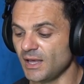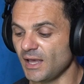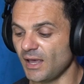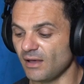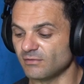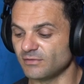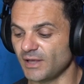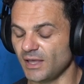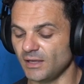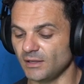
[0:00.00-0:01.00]
have
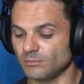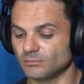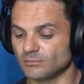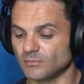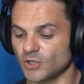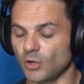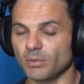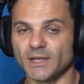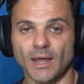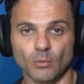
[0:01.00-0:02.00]
a
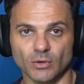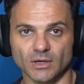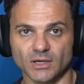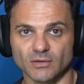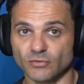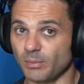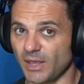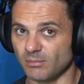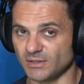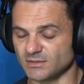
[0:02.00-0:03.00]
global network for
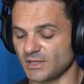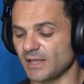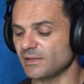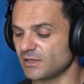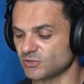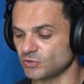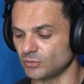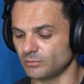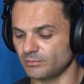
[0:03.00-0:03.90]
payments, and that is true.